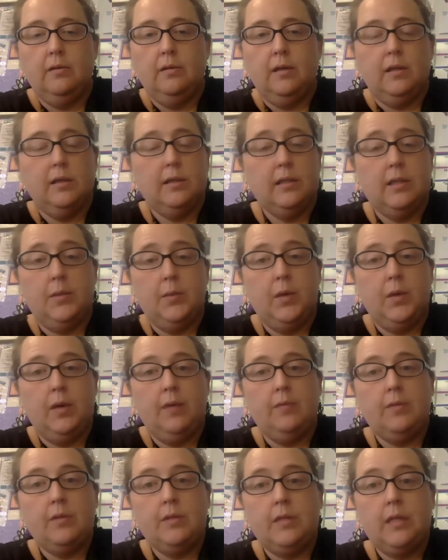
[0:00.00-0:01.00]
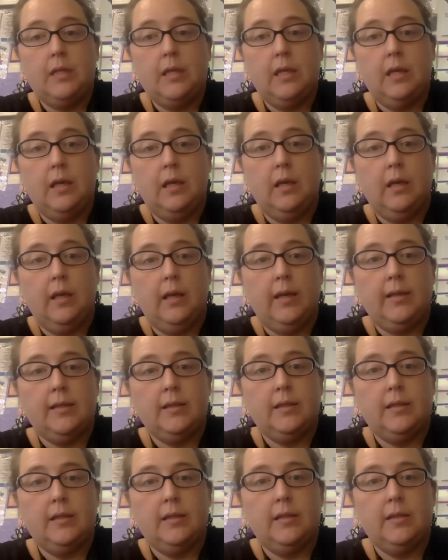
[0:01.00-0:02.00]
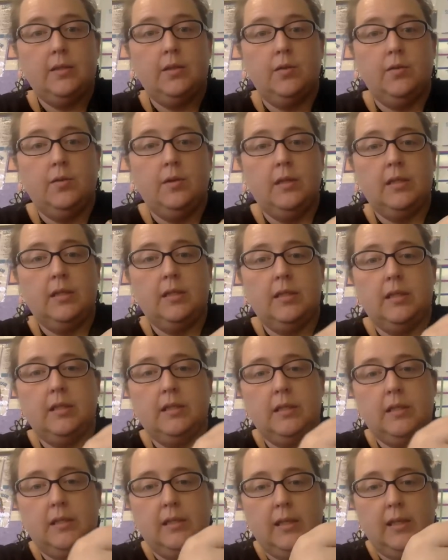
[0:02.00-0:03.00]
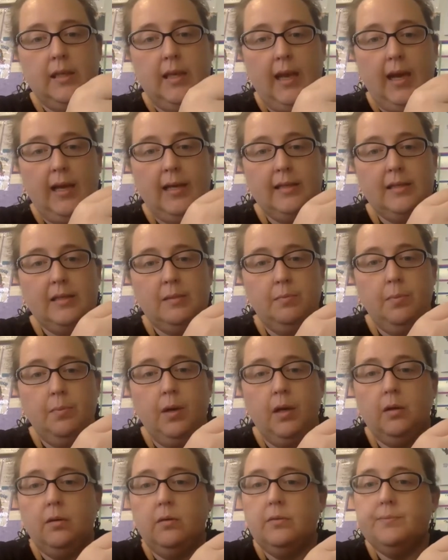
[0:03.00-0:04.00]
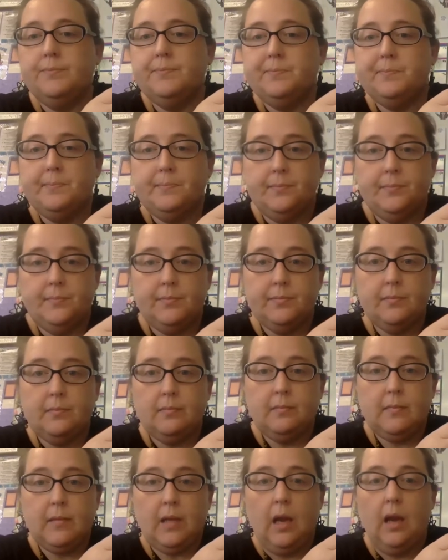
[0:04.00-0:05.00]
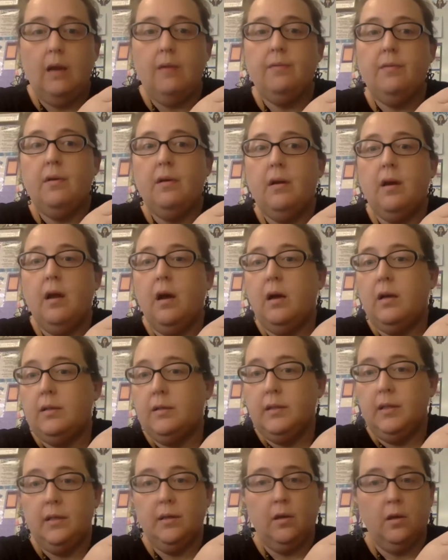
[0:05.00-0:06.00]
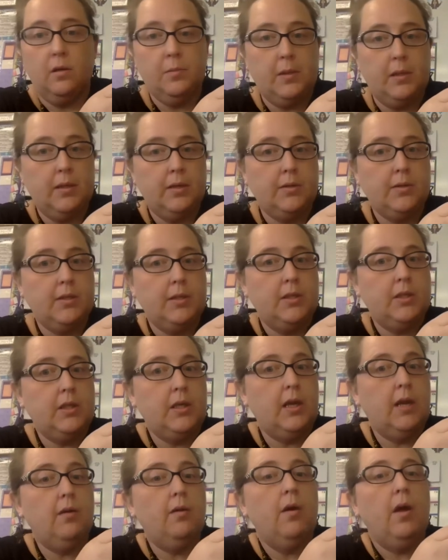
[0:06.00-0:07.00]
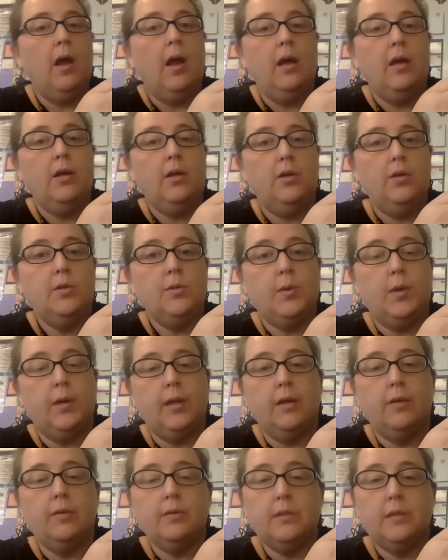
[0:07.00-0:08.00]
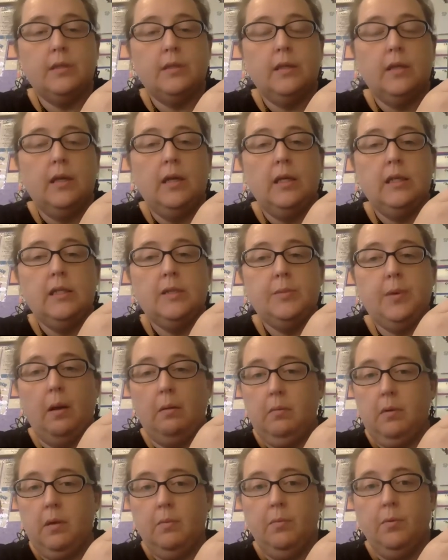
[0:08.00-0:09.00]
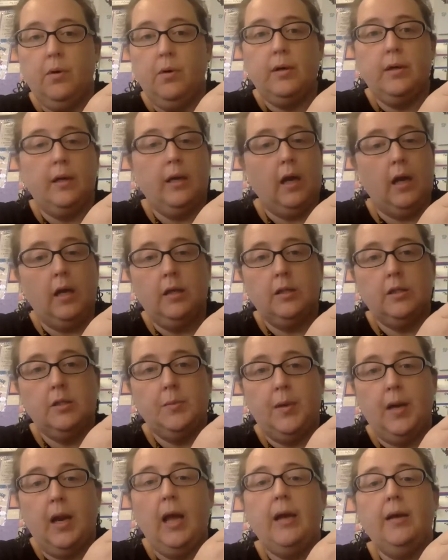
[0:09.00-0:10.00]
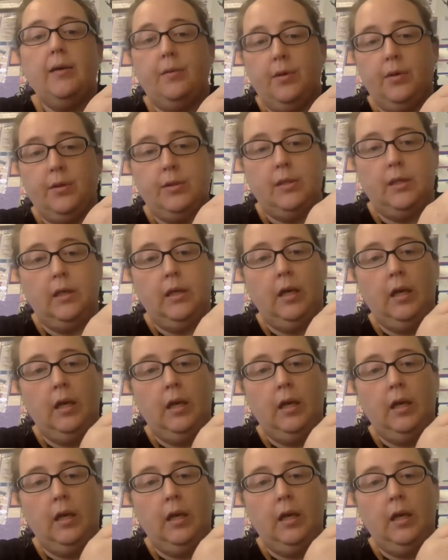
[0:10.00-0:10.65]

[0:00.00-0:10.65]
honestly we never see in class. So this says it's a gas bottle. I've not, in all my years teaching now, used one of those. It's probably important in college, but I don't use it.